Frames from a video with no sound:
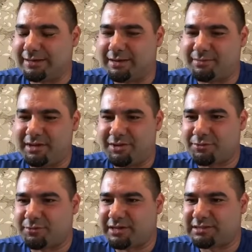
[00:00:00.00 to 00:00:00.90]
I mean,
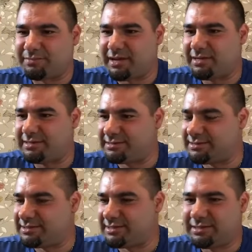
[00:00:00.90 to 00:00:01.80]
your resume
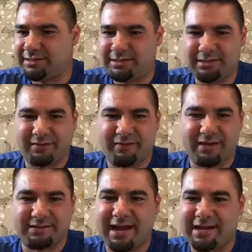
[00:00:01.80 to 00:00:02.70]
is
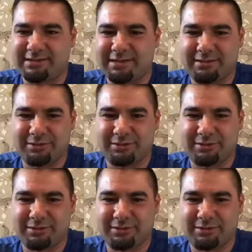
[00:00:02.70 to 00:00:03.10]
fantastic.